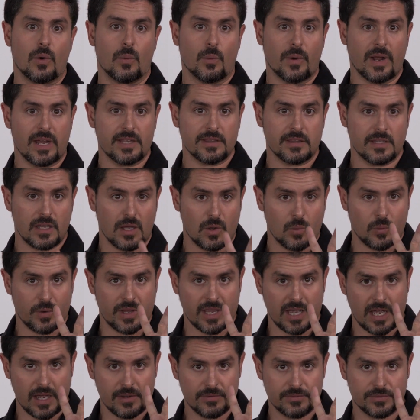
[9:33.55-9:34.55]
Right now
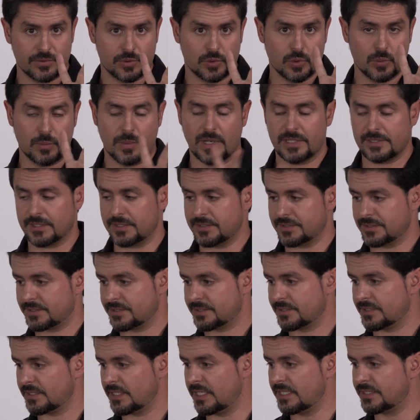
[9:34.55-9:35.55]
we have 2
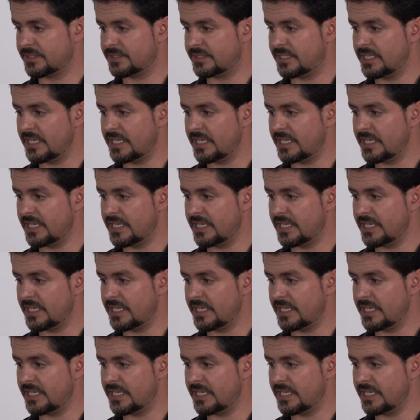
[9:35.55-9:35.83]
buttons. It's